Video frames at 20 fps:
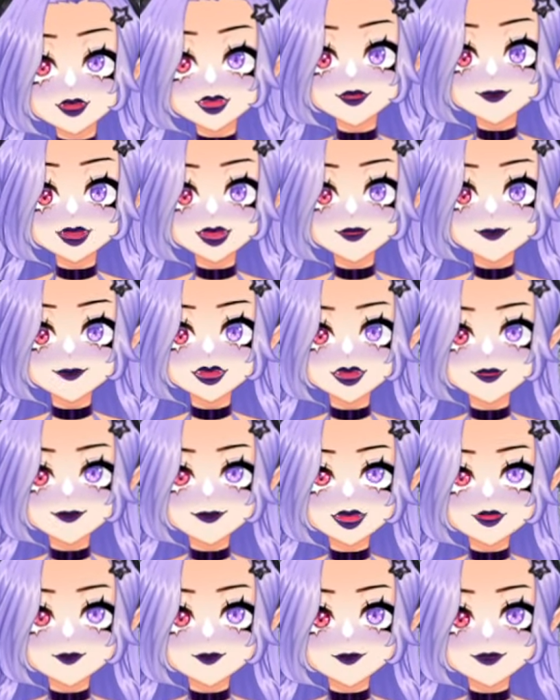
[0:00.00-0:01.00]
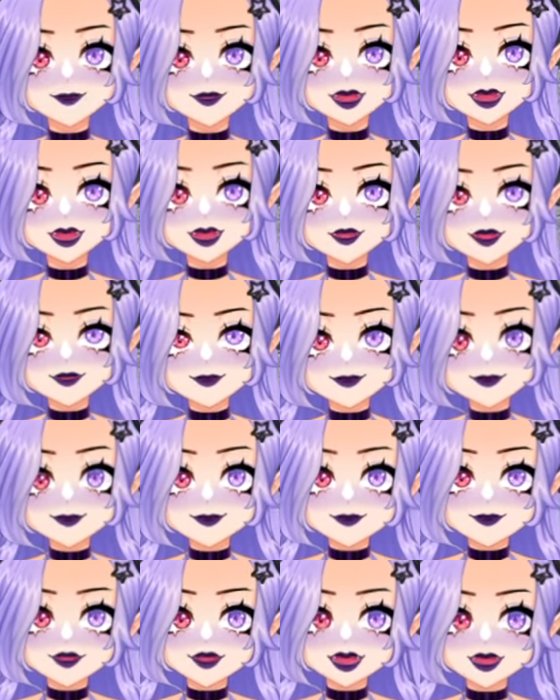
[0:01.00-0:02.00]
that you have this one.
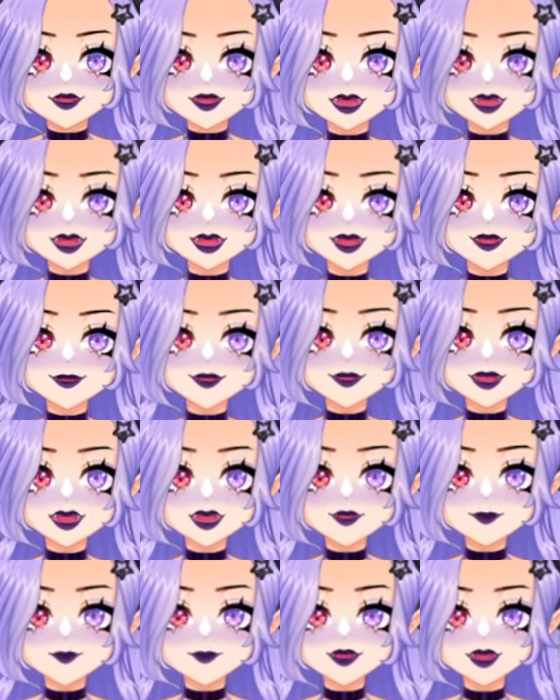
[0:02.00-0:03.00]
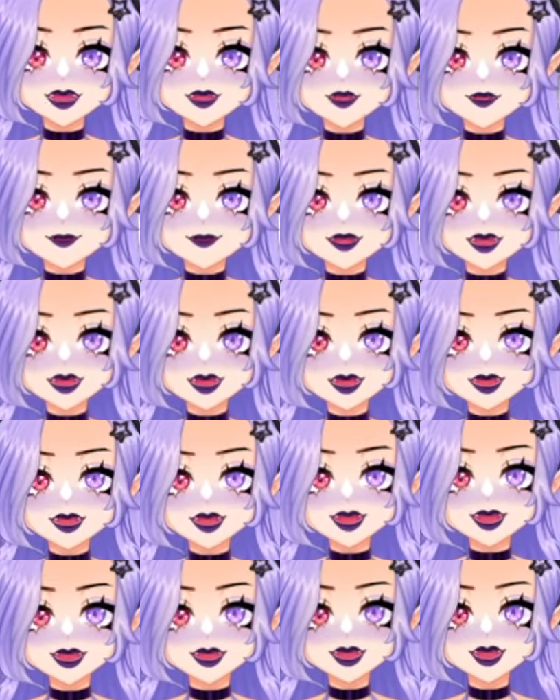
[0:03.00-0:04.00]
So, yeah,
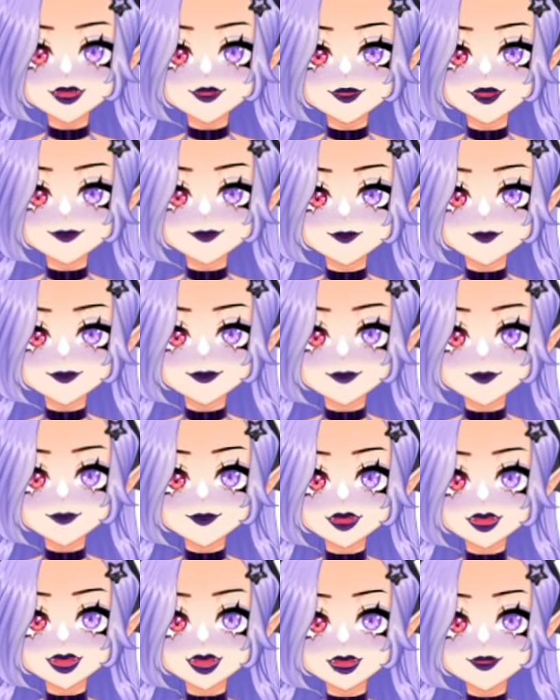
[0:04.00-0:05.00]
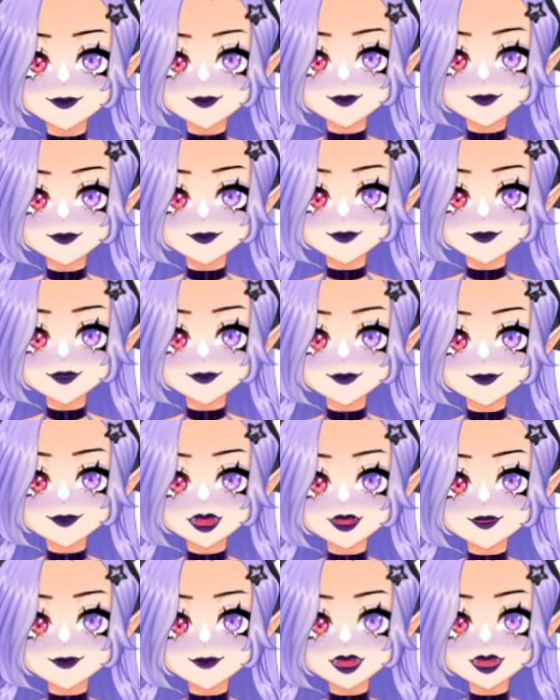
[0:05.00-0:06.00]
I like this build a lot. It's a little
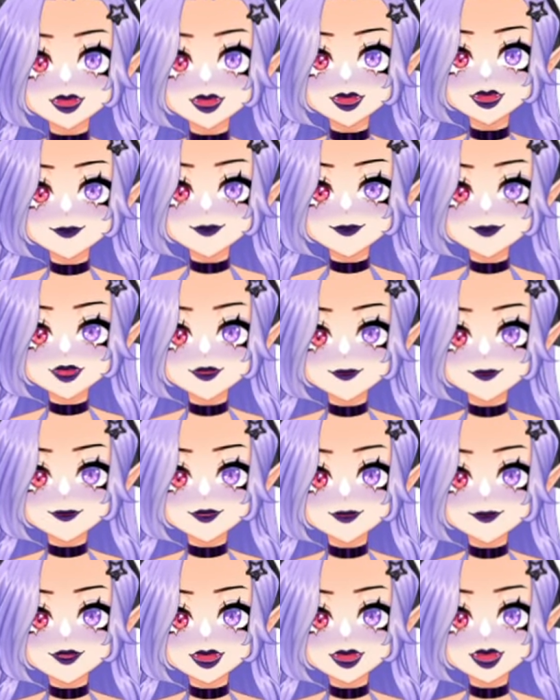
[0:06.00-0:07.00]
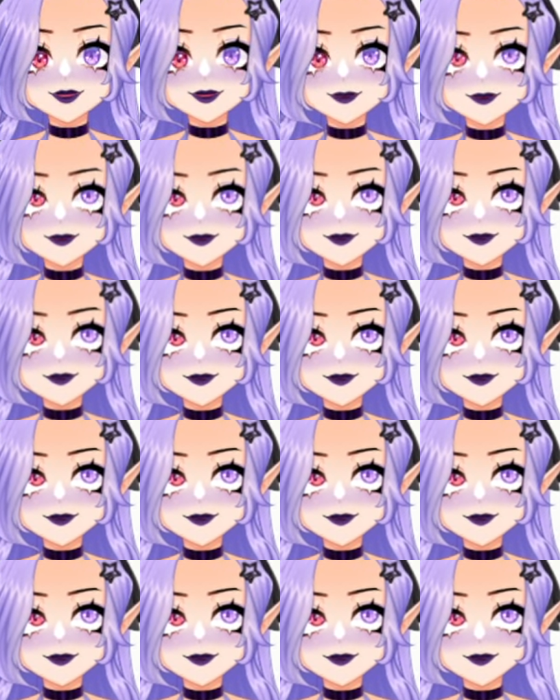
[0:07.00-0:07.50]
different, but it's really nice.